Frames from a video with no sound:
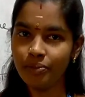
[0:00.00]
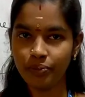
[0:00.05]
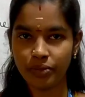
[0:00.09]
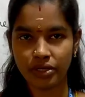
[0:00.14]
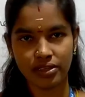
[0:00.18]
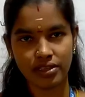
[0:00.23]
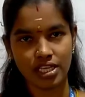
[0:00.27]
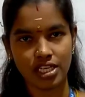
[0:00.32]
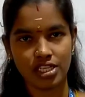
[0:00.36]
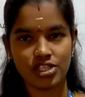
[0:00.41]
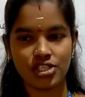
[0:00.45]

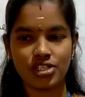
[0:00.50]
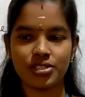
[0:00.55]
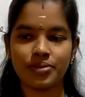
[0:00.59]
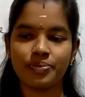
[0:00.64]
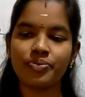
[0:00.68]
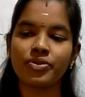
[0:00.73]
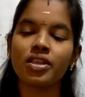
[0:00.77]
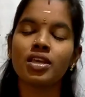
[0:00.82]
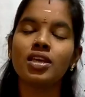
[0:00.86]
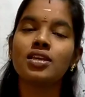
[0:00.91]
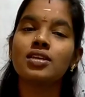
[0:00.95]
Pradesh.
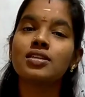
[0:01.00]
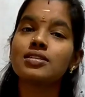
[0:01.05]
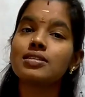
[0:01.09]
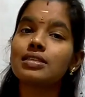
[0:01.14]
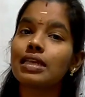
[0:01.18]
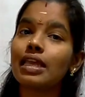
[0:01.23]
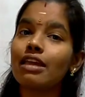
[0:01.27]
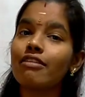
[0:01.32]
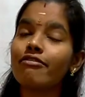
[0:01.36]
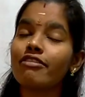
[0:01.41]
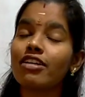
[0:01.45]

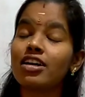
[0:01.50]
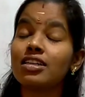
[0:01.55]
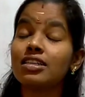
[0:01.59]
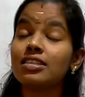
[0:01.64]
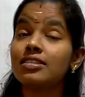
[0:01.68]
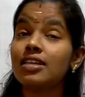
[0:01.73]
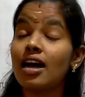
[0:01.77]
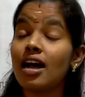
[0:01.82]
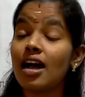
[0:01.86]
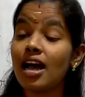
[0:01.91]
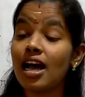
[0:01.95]
Second
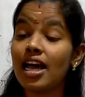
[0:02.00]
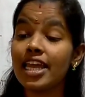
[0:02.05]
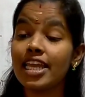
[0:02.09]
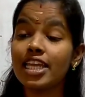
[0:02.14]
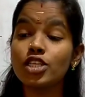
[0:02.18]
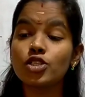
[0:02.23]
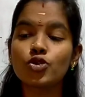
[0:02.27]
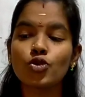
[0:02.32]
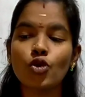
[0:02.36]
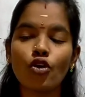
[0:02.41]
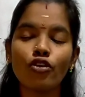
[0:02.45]
one, the
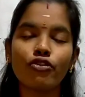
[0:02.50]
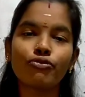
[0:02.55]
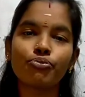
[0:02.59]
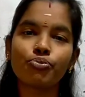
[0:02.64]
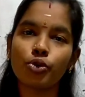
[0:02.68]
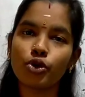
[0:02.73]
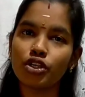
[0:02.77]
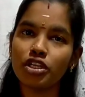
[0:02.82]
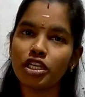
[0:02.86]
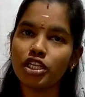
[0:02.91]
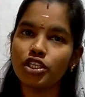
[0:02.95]
eyes of
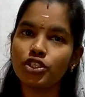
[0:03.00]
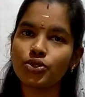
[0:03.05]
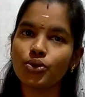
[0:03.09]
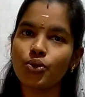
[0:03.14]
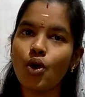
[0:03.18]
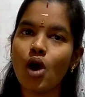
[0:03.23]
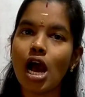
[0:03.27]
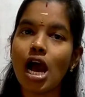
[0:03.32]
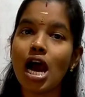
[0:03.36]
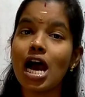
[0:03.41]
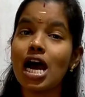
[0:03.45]

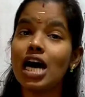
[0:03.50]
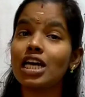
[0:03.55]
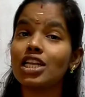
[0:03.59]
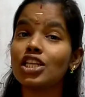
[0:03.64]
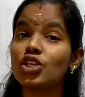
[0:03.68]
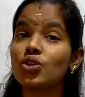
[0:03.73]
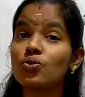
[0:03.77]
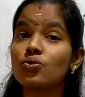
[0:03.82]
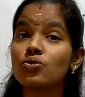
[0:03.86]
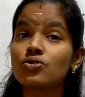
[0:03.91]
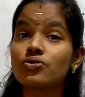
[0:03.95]
potato are
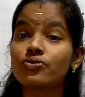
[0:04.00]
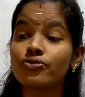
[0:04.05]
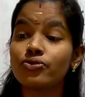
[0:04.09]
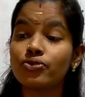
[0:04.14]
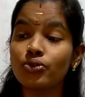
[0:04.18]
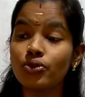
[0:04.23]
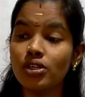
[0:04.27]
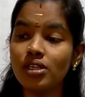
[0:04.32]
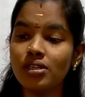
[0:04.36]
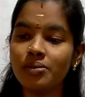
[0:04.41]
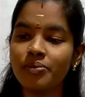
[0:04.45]

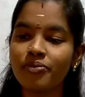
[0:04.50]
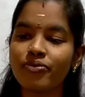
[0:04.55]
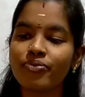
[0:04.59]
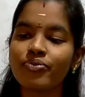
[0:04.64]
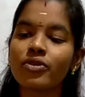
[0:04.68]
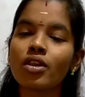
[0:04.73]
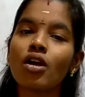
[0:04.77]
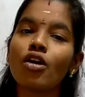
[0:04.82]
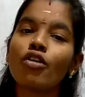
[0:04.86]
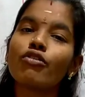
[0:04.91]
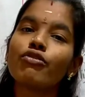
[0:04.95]
useful
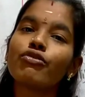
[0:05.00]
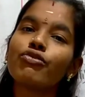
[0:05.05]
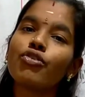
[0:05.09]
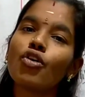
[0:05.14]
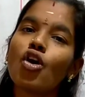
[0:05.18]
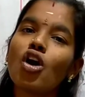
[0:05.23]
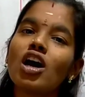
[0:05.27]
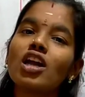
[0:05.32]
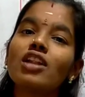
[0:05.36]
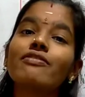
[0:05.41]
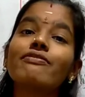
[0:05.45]

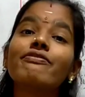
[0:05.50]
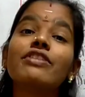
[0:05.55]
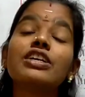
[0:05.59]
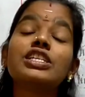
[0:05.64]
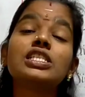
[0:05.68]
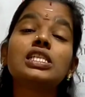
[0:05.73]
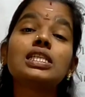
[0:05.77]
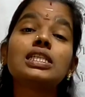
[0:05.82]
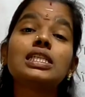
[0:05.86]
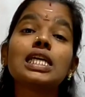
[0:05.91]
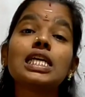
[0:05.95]
for
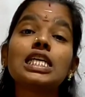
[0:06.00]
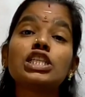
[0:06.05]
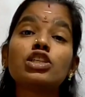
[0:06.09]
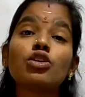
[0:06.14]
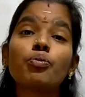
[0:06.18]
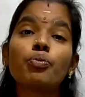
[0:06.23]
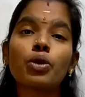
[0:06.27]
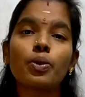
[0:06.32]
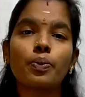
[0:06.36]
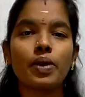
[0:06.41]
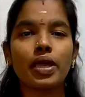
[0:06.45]

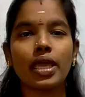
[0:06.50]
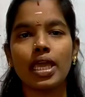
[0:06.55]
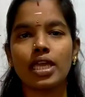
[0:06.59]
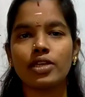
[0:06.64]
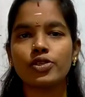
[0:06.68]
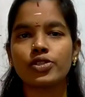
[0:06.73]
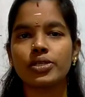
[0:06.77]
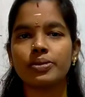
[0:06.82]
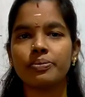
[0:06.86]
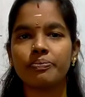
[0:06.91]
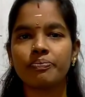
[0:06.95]
vegetative
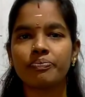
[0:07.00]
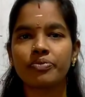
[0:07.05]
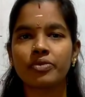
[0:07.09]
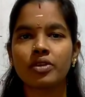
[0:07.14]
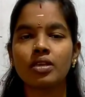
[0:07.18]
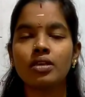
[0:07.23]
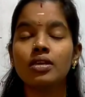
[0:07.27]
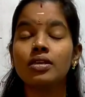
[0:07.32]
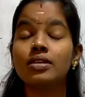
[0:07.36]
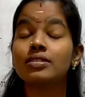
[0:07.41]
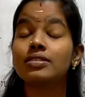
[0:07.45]
propagation.
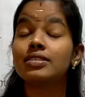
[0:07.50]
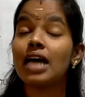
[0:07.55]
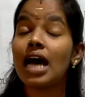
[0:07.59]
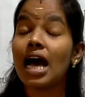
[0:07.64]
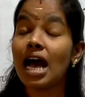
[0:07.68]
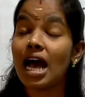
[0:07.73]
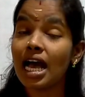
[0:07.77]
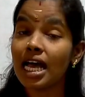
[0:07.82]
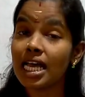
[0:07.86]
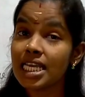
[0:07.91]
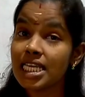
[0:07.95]
The
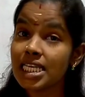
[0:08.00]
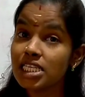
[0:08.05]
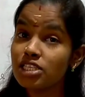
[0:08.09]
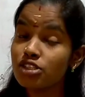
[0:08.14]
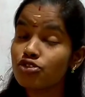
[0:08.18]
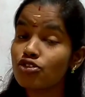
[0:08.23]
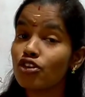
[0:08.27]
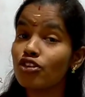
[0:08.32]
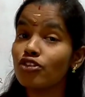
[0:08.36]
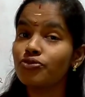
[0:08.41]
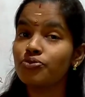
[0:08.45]

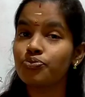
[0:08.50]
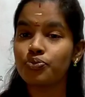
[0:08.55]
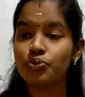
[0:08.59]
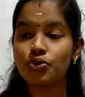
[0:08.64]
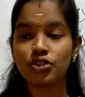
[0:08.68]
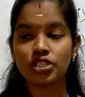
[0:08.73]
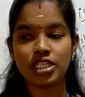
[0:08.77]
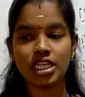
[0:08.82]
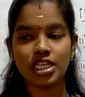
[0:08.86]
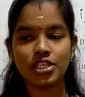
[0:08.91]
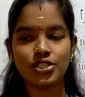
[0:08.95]
eyes of
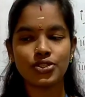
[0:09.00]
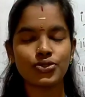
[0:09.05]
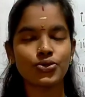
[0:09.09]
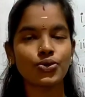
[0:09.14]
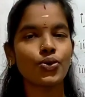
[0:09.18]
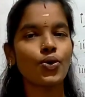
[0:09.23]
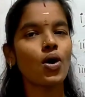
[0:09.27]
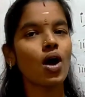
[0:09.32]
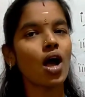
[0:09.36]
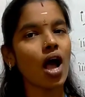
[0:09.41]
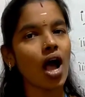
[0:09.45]

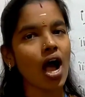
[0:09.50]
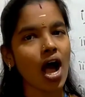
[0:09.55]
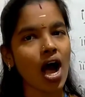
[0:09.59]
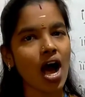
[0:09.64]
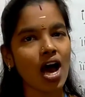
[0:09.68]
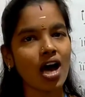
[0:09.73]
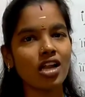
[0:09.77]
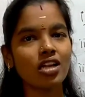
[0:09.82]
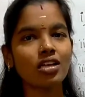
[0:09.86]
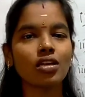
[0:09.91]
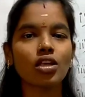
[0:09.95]
potato
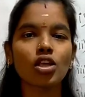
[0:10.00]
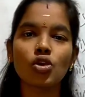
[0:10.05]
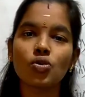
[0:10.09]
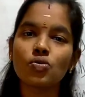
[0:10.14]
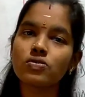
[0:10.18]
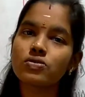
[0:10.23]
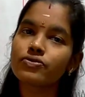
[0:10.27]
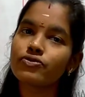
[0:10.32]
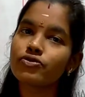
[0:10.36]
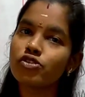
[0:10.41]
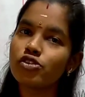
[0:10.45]
are
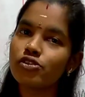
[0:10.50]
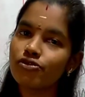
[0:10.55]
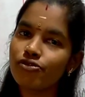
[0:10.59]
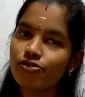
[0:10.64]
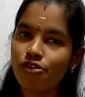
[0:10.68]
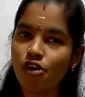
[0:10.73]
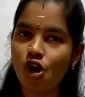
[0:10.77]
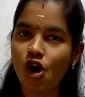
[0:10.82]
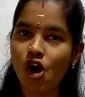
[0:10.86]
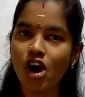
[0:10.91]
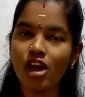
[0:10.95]
useful
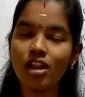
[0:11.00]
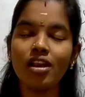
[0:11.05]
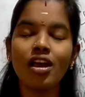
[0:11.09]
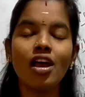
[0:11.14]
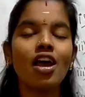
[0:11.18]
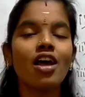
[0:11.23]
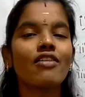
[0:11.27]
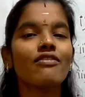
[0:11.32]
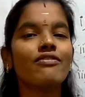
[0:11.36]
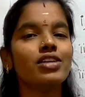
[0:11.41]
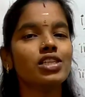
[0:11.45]
for
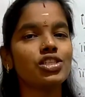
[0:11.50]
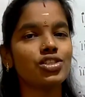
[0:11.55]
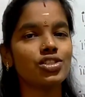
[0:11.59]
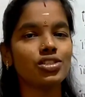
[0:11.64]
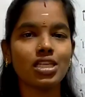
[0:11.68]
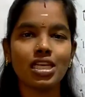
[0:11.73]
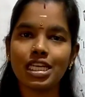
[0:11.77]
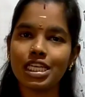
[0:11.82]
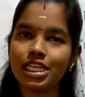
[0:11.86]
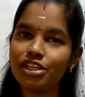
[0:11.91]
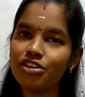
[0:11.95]

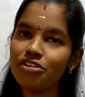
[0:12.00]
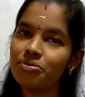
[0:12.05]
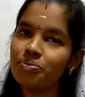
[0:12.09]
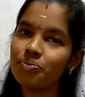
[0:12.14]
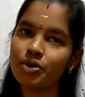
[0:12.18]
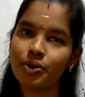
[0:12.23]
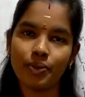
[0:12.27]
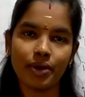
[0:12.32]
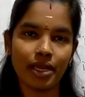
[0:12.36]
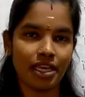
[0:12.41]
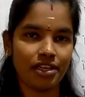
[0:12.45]
vegetative
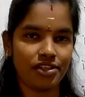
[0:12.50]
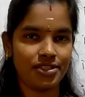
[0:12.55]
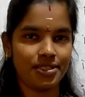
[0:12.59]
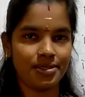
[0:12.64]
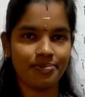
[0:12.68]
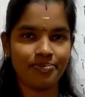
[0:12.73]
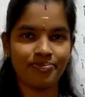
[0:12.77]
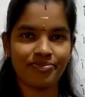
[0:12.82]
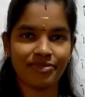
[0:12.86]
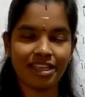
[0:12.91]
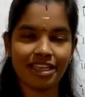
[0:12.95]

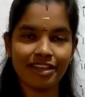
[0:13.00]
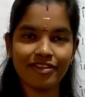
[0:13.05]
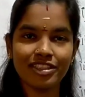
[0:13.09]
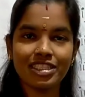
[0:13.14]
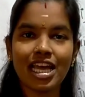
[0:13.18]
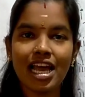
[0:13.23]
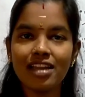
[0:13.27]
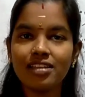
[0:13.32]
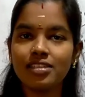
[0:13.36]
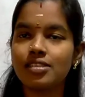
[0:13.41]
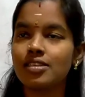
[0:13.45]
propagation. With
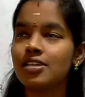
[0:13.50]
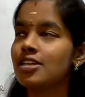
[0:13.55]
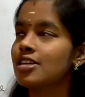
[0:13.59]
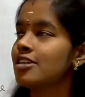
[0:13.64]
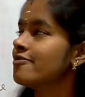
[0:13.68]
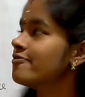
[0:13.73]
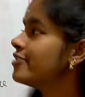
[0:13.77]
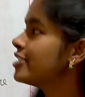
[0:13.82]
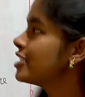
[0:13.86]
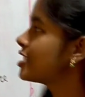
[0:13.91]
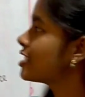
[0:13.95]
that,
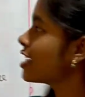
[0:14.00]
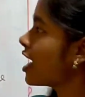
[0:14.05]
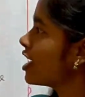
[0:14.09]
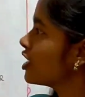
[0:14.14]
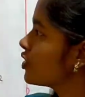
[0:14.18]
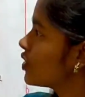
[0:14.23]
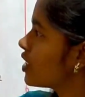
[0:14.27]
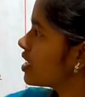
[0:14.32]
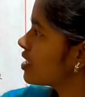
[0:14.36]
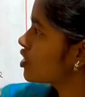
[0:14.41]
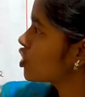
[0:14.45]
we'll
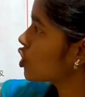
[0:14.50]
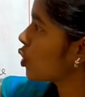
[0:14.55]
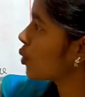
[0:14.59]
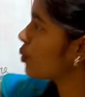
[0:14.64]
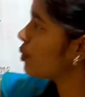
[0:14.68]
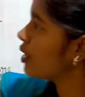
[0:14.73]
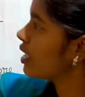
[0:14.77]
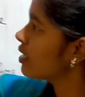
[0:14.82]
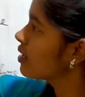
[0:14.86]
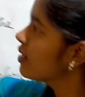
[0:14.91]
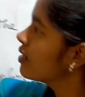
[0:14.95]
start today's
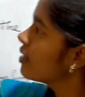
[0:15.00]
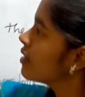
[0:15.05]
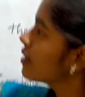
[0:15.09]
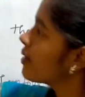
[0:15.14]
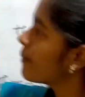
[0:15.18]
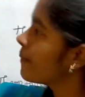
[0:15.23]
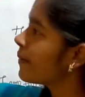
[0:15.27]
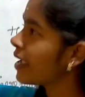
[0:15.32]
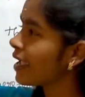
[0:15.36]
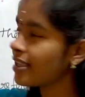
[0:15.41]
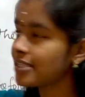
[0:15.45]
topic,
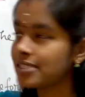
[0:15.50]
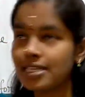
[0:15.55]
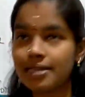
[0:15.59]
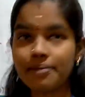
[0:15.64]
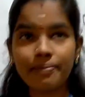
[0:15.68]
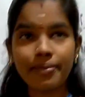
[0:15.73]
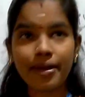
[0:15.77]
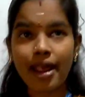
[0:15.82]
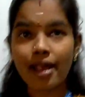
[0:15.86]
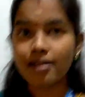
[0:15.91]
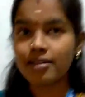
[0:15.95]

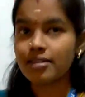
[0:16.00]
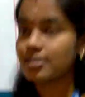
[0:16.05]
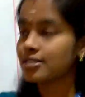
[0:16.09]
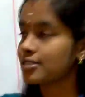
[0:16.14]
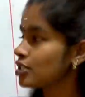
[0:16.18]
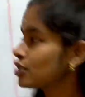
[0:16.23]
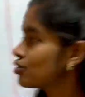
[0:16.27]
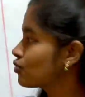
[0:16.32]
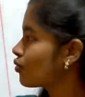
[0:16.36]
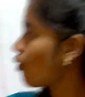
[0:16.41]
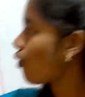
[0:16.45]
basic
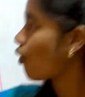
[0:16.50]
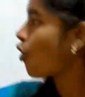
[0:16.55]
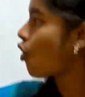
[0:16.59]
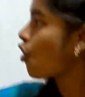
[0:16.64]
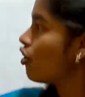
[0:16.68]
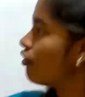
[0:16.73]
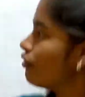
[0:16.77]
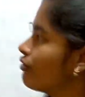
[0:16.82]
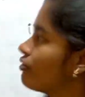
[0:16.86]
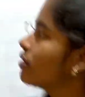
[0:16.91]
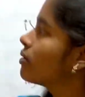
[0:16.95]
practices
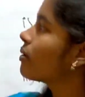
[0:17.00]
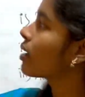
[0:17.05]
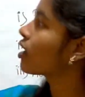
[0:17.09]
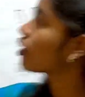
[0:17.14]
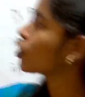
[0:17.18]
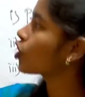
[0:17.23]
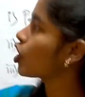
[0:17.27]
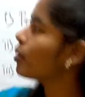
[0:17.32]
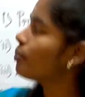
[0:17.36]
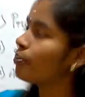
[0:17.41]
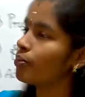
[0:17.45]
of
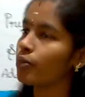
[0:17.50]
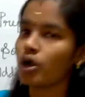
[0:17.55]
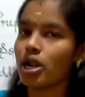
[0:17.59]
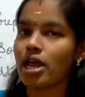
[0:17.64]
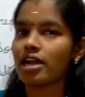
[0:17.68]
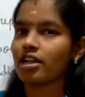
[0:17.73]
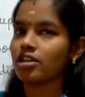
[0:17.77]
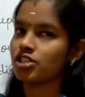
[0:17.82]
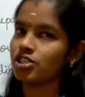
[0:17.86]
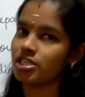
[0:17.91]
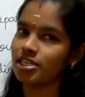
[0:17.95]
crop
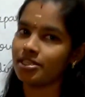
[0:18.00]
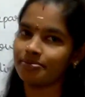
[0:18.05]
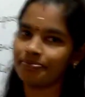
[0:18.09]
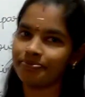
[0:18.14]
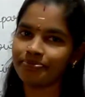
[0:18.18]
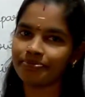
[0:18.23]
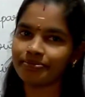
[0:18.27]
production.